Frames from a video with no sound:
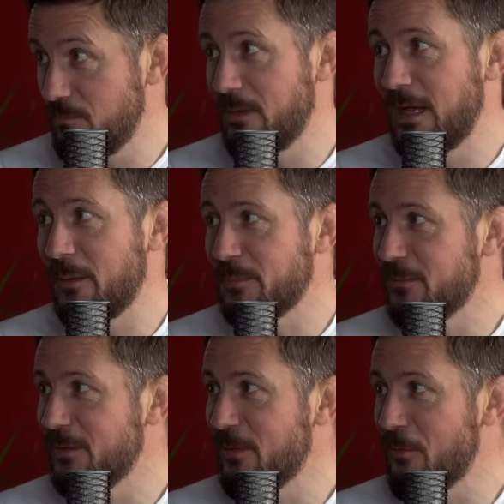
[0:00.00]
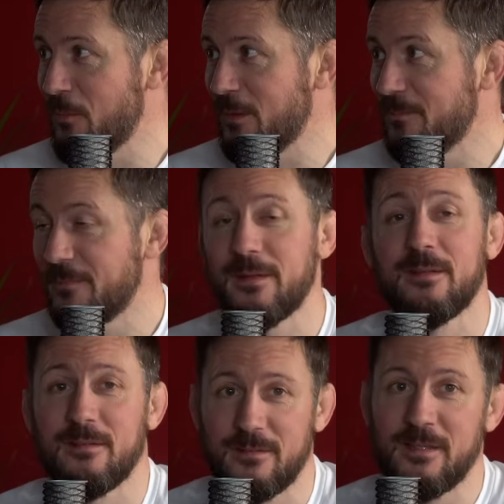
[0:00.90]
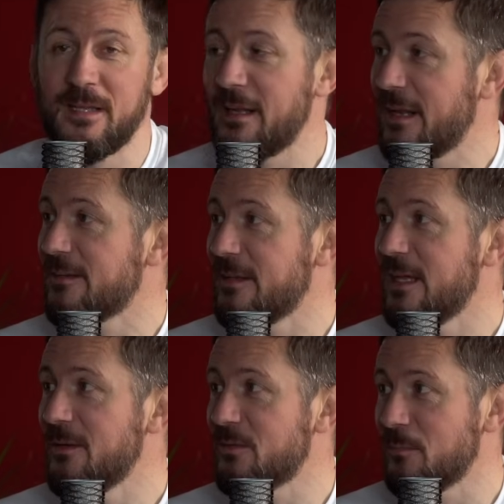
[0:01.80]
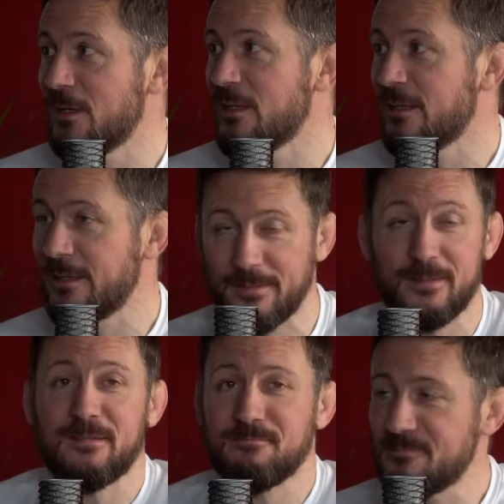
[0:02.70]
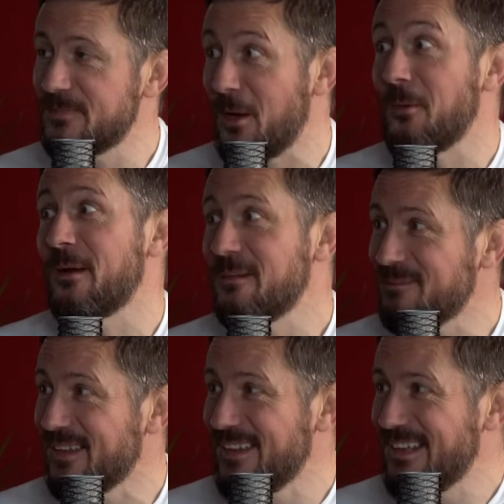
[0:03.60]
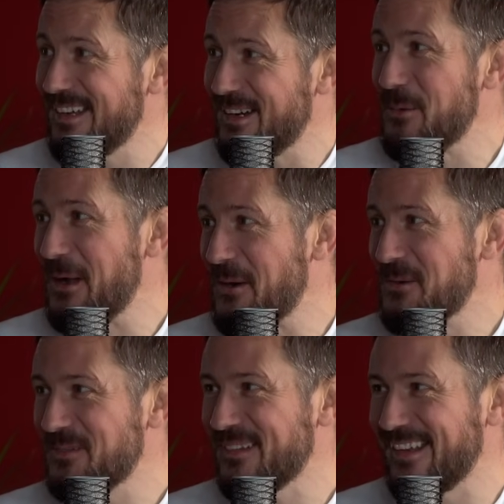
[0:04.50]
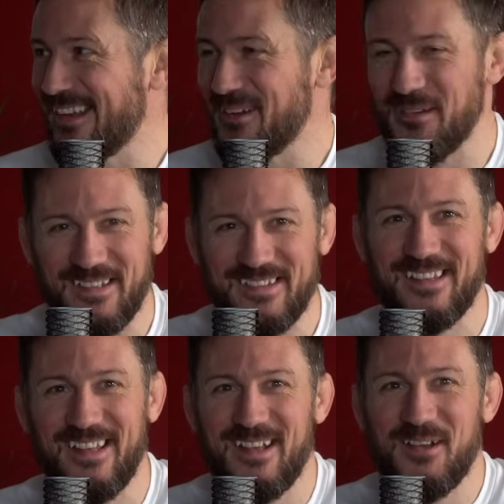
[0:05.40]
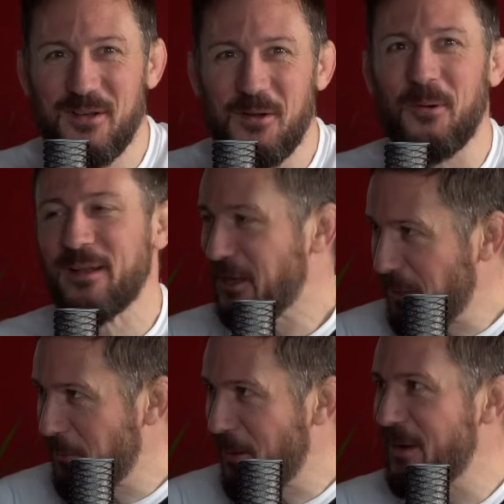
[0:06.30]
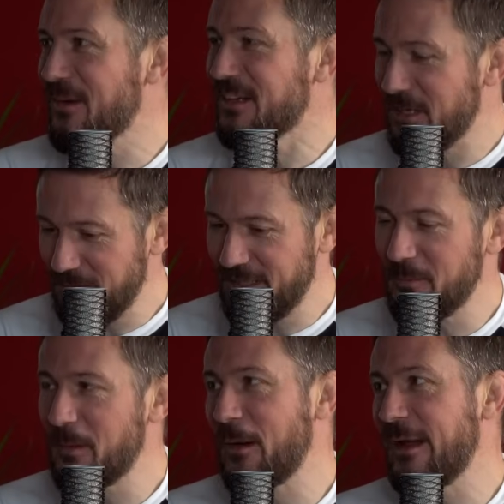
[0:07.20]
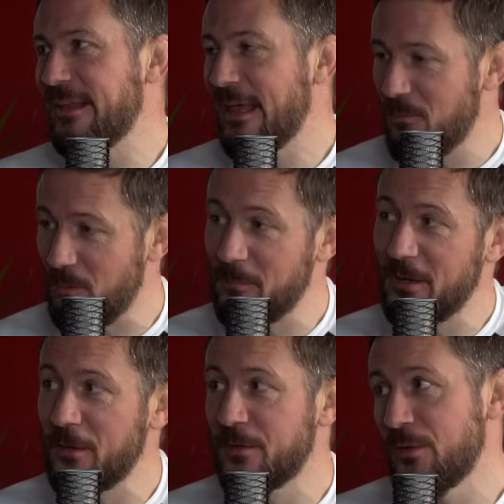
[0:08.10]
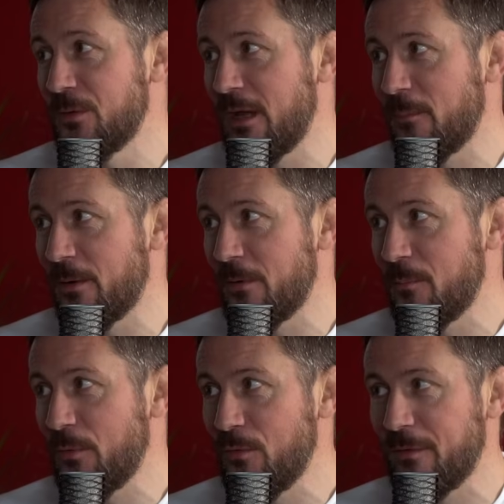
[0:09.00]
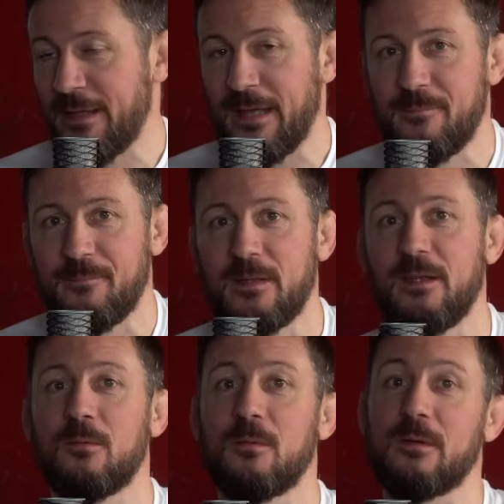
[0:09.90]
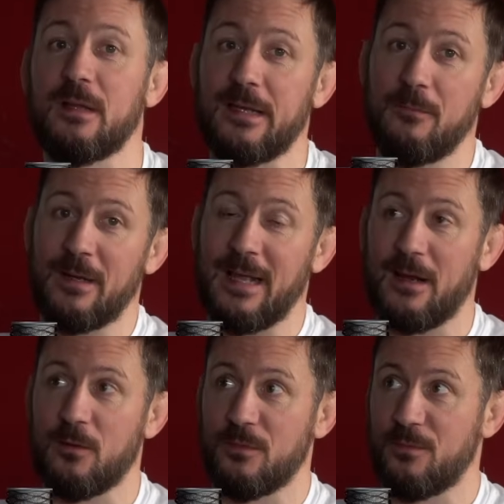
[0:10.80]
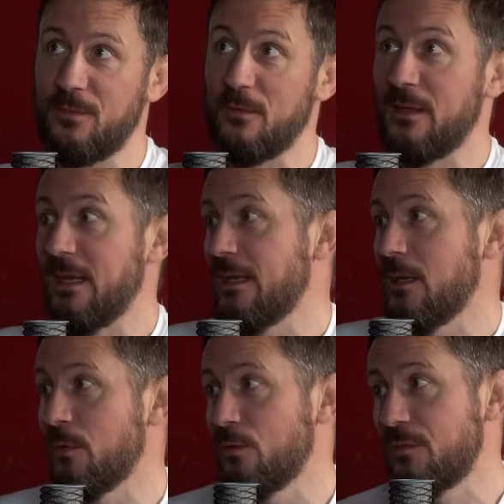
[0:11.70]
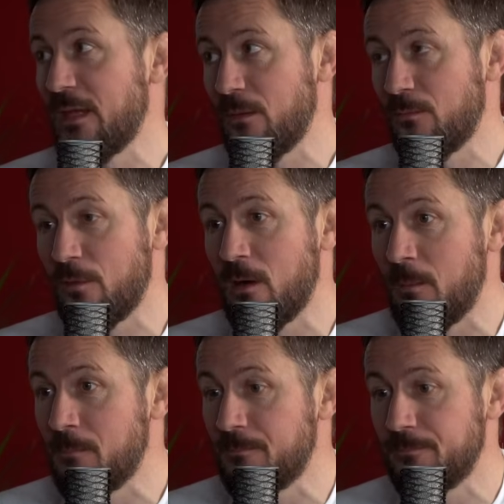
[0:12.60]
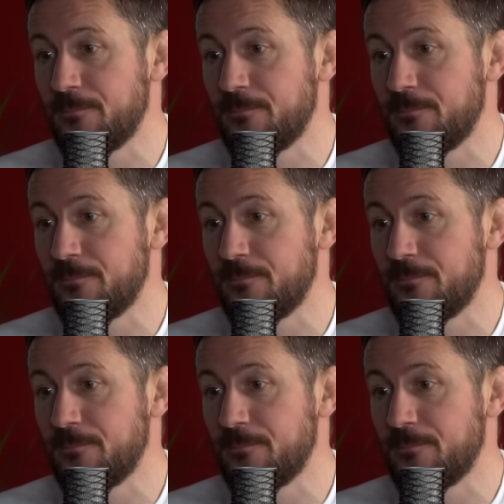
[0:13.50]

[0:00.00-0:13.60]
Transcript: is absolutely normal. And then the next day he was smiling and like, all right, here we go. You know, what did I do wrong? Give me the breakdown. What am I going to do? How am I going to improve on that? You know, like when Gallagher was 15, he moved down from